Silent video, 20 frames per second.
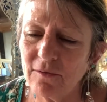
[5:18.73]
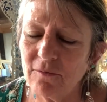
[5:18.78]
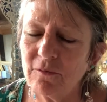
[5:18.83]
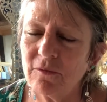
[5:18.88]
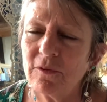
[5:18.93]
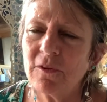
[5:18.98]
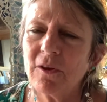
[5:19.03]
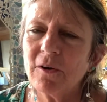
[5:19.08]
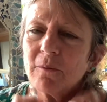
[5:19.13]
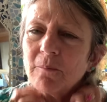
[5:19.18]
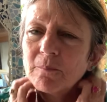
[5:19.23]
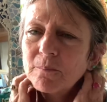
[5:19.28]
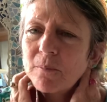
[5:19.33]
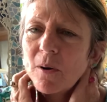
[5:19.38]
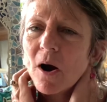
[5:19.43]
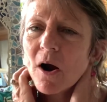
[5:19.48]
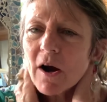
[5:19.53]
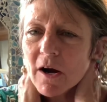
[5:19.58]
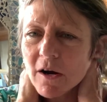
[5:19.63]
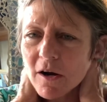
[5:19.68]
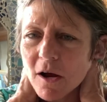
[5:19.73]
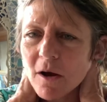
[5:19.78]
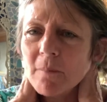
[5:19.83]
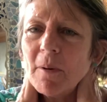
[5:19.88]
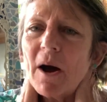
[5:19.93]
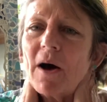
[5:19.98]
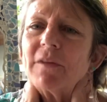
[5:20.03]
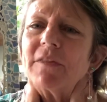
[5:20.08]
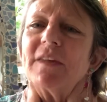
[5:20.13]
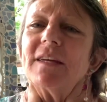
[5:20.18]
the part
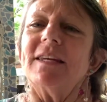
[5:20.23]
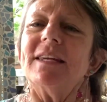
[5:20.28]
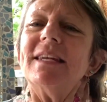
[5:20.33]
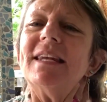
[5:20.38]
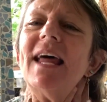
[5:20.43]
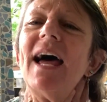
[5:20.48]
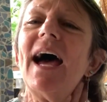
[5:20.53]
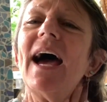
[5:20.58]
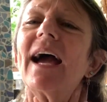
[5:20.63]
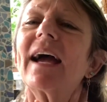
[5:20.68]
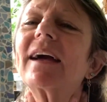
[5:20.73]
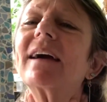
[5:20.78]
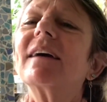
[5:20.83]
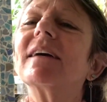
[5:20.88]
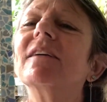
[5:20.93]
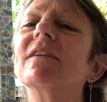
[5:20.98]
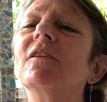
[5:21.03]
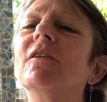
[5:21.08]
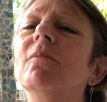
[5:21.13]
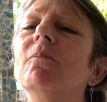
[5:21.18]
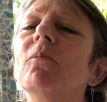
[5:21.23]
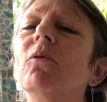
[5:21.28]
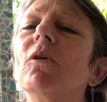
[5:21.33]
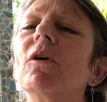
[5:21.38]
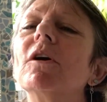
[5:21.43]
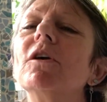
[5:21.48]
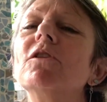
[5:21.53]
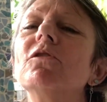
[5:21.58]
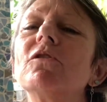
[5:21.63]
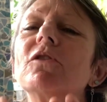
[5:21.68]
about the neck, the more
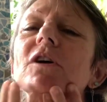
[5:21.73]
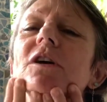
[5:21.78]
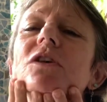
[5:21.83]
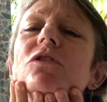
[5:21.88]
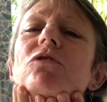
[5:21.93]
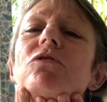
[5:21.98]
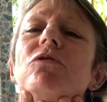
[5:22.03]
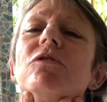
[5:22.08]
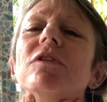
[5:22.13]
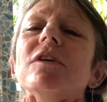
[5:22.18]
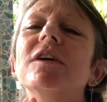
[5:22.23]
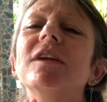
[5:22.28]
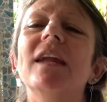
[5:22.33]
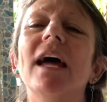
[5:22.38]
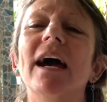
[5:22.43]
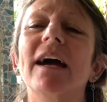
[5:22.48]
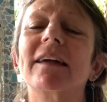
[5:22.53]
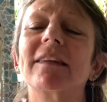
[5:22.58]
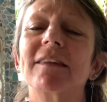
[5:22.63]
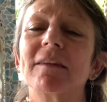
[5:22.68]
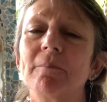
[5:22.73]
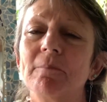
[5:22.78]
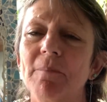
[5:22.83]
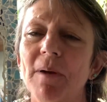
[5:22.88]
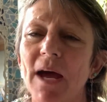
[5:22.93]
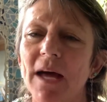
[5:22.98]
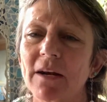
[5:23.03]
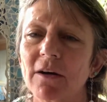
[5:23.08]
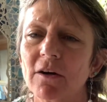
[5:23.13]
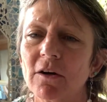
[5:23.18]
you can do the neck, the
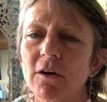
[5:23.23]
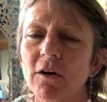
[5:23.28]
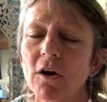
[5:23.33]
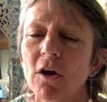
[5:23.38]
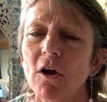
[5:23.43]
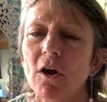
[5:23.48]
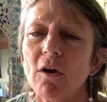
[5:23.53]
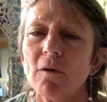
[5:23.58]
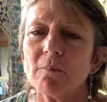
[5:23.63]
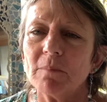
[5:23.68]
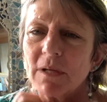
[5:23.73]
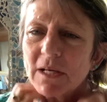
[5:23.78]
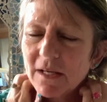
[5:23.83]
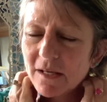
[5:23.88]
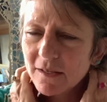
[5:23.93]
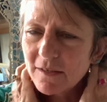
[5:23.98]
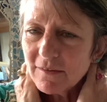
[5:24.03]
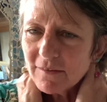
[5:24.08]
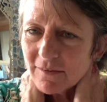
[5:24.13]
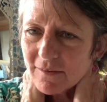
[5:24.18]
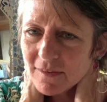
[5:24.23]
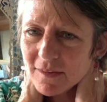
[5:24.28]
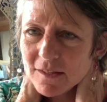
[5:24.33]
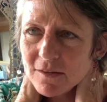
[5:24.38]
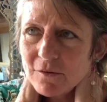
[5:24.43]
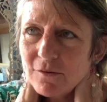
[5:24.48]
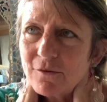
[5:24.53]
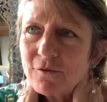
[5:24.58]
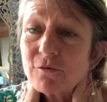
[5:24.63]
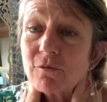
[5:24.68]
better, because
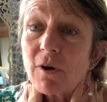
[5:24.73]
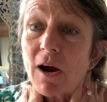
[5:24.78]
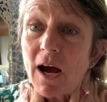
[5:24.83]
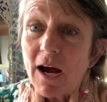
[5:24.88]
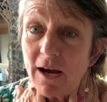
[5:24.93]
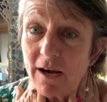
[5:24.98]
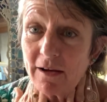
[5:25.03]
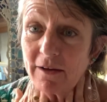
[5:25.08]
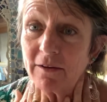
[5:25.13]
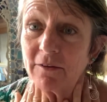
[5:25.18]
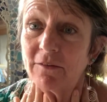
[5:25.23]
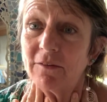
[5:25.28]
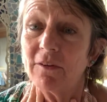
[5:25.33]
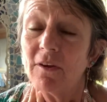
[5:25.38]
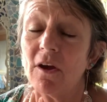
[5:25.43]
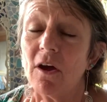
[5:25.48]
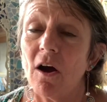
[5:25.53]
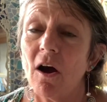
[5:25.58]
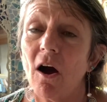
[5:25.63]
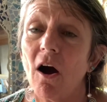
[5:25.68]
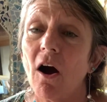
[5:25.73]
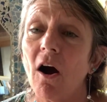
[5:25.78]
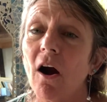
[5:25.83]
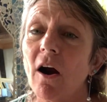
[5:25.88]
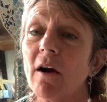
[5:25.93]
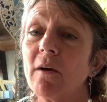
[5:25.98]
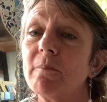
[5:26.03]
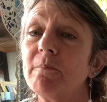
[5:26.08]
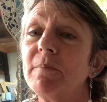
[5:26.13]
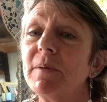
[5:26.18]
these drugs
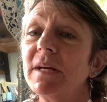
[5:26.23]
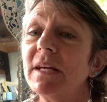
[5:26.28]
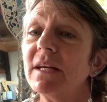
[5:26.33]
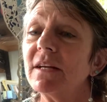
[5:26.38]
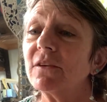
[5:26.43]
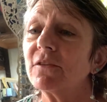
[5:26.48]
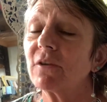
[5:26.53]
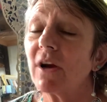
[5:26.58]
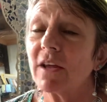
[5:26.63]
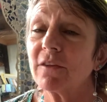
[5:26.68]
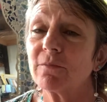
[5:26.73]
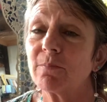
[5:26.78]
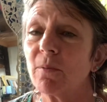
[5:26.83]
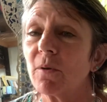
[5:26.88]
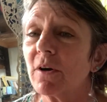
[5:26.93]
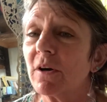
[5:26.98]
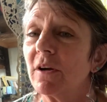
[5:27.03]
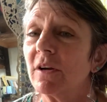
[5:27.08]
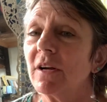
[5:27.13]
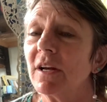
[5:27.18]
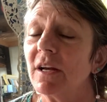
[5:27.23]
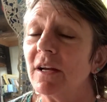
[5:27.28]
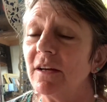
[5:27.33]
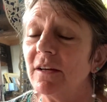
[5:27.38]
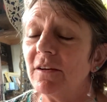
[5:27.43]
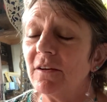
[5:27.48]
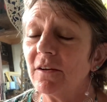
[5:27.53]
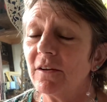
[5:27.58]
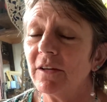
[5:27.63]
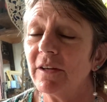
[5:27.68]
are being transported
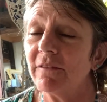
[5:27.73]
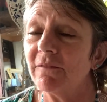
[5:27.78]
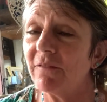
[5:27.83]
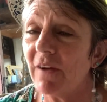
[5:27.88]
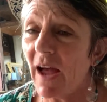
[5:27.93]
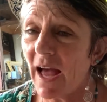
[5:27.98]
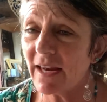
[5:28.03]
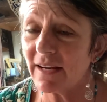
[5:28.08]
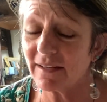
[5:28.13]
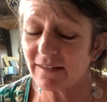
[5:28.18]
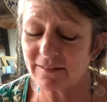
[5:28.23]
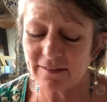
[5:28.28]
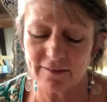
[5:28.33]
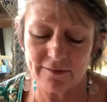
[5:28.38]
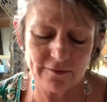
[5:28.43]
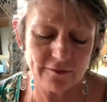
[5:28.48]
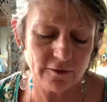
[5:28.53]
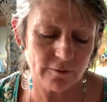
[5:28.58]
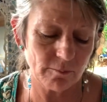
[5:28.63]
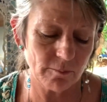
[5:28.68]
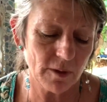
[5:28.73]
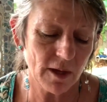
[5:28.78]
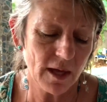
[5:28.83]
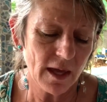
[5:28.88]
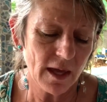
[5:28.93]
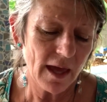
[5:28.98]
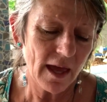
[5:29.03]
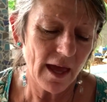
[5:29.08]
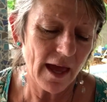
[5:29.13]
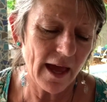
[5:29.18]
in your lymphatic system,
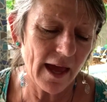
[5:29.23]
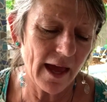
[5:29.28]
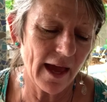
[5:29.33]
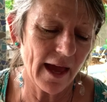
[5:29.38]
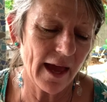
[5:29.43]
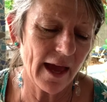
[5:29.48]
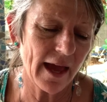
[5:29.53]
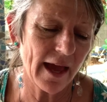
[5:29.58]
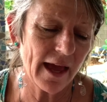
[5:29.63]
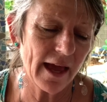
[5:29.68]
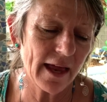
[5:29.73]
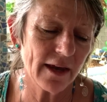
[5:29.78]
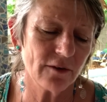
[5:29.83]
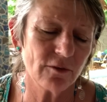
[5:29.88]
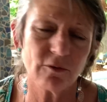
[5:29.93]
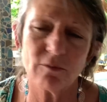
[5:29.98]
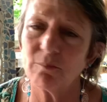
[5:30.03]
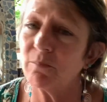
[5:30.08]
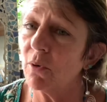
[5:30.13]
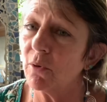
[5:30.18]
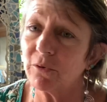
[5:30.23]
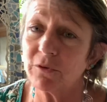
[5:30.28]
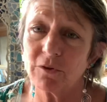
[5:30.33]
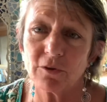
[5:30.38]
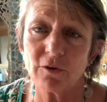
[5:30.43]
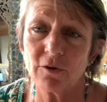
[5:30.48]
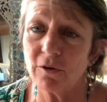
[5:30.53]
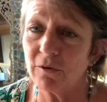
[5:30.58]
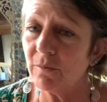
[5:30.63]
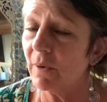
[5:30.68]
and both the
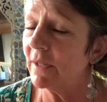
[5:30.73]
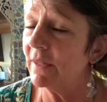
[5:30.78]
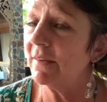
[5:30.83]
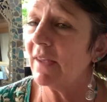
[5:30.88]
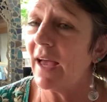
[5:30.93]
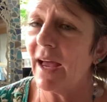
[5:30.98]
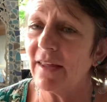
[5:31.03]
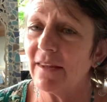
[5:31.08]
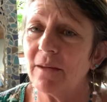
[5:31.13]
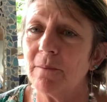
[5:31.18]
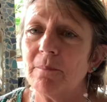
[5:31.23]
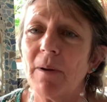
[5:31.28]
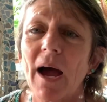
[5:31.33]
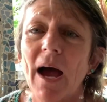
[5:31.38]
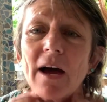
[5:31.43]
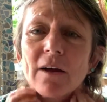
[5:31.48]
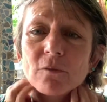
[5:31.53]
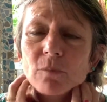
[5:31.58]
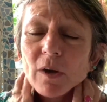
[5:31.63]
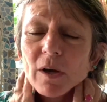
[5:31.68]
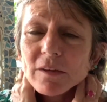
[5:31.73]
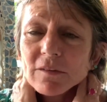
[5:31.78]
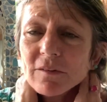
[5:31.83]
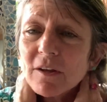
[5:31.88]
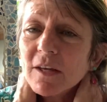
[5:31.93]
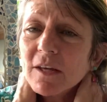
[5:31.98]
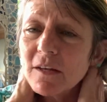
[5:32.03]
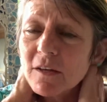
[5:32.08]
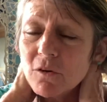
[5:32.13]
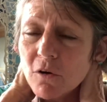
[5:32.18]
good ones and the bad ones,
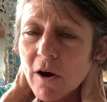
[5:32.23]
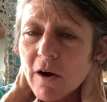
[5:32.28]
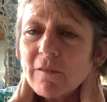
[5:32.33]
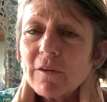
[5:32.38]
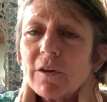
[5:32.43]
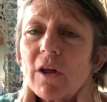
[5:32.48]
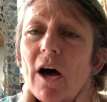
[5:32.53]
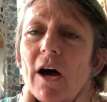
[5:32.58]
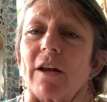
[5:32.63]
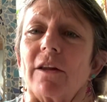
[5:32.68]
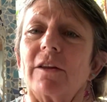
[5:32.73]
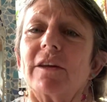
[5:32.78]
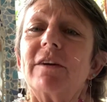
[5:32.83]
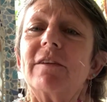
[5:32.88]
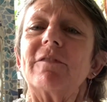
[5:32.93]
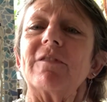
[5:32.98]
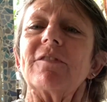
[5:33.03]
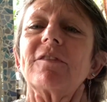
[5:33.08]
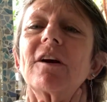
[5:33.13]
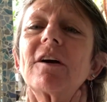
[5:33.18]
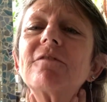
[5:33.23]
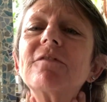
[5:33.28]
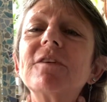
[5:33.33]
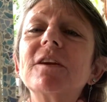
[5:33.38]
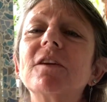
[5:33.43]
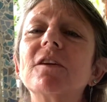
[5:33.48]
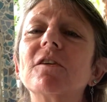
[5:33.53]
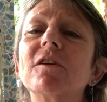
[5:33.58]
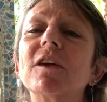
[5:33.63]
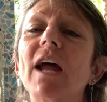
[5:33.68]
and you have a lot of lymph stuff in
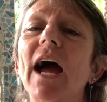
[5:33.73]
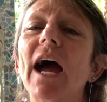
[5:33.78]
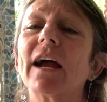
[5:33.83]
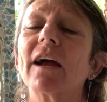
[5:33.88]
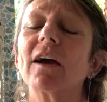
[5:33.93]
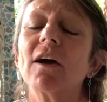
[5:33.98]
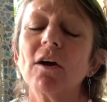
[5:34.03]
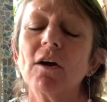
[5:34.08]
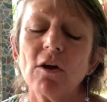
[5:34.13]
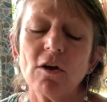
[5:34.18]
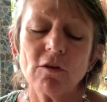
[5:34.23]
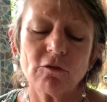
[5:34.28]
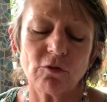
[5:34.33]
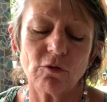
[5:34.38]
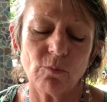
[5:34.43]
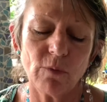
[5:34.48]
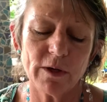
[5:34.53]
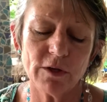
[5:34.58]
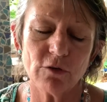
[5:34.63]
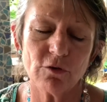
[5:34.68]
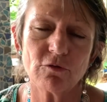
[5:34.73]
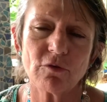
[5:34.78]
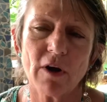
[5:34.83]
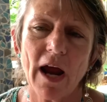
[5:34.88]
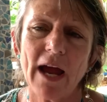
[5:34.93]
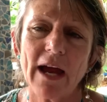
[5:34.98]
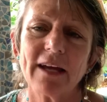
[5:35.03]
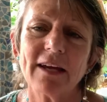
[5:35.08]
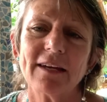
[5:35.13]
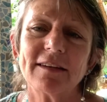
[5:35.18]
your neck. So when you
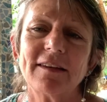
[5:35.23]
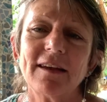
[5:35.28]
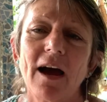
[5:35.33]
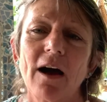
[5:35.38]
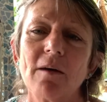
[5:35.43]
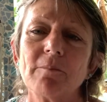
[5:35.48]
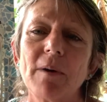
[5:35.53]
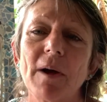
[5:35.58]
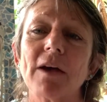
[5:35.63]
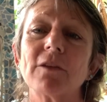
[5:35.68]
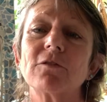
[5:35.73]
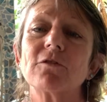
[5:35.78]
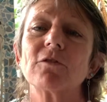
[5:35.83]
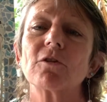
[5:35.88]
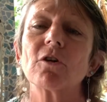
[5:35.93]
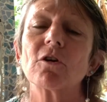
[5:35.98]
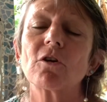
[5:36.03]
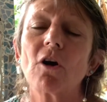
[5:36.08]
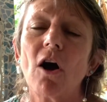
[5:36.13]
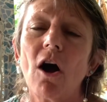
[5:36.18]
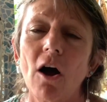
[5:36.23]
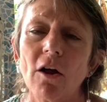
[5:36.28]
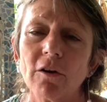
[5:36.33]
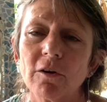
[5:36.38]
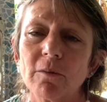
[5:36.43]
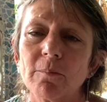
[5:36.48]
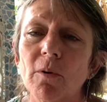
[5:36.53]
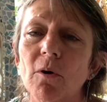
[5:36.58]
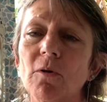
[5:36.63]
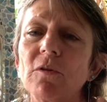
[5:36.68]
drag it down past your
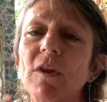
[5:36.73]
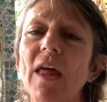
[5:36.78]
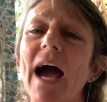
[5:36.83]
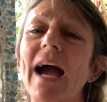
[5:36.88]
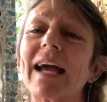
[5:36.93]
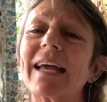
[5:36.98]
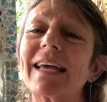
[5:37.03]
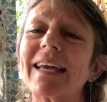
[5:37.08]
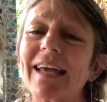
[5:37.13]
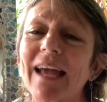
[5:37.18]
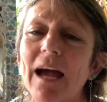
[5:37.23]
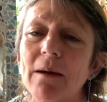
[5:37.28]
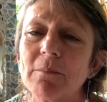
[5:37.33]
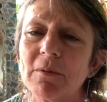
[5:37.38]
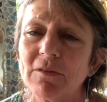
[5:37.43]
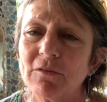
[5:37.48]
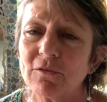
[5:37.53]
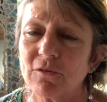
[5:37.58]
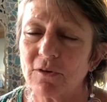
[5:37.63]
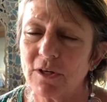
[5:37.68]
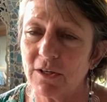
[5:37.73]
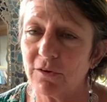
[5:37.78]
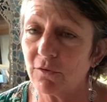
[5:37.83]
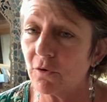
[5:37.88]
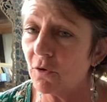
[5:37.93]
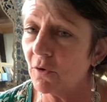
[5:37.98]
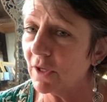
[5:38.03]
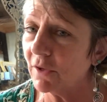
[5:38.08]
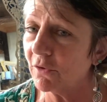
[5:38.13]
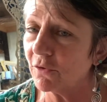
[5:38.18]
collarbone, that chemistry is
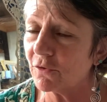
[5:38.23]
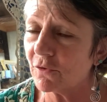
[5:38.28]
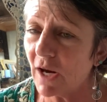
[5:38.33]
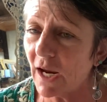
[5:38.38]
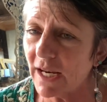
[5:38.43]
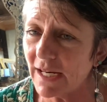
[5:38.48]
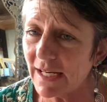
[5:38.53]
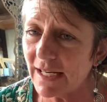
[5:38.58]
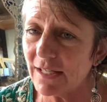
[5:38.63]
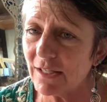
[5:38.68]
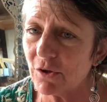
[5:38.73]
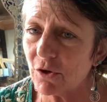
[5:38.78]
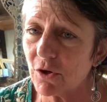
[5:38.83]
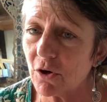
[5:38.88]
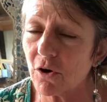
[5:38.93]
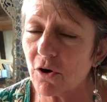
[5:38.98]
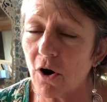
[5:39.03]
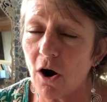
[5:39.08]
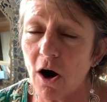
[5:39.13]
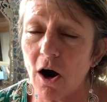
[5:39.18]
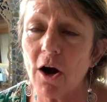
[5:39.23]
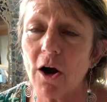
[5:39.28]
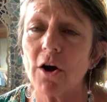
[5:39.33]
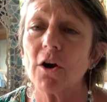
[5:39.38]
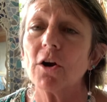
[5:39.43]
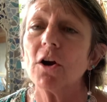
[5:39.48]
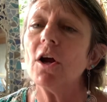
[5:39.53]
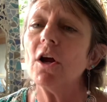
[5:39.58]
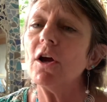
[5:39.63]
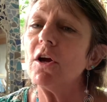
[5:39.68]
going straight into your
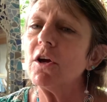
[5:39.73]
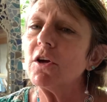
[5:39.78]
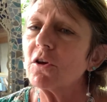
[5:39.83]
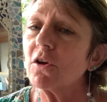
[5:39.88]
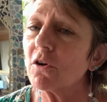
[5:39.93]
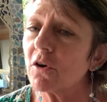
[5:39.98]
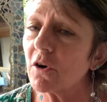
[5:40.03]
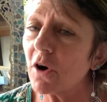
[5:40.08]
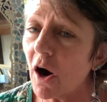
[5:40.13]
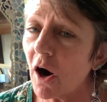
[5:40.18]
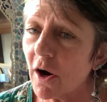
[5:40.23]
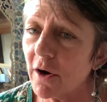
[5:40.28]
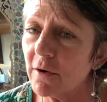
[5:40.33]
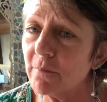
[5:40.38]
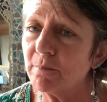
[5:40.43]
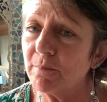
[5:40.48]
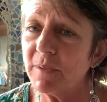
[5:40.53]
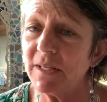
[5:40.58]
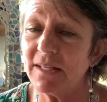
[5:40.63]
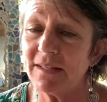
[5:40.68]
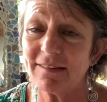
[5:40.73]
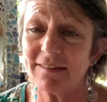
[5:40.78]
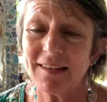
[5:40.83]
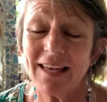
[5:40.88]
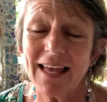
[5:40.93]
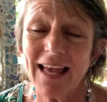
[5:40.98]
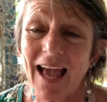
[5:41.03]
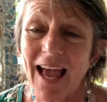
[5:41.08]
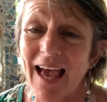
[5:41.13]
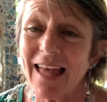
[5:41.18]
heart. Your heart beats
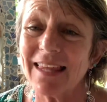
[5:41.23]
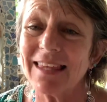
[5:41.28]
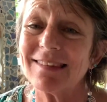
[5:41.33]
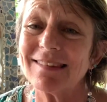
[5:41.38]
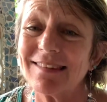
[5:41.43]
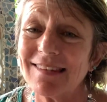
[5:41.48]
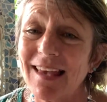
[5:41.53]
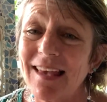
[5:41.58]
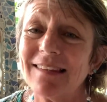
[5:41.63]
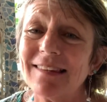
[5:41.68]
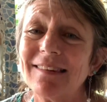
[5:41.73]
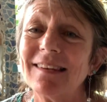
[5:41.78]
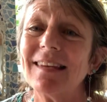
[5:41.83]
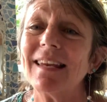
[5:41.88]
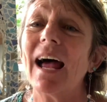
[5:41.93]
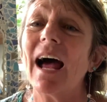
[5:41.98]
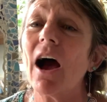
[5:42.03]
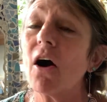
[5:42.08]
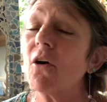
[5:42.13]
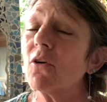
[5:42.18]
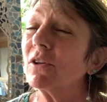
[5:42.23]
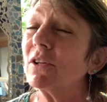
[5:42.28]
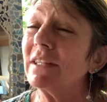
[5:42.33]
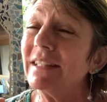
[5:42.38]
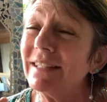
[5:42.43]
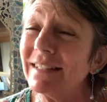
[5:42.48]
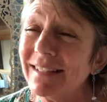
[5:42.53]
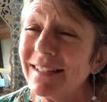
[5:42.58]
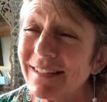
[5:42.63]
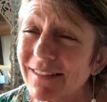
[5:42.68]
and sends it out
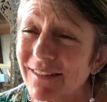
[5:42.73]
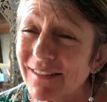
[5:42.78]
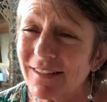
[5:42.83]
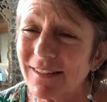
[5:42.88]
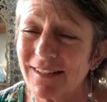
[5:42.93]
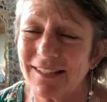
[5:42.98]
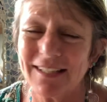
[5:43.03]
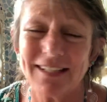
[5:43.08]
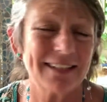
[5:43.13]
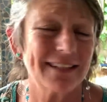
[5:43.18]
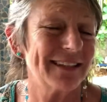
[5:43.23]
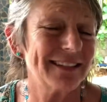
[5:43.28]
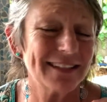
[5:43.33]
literally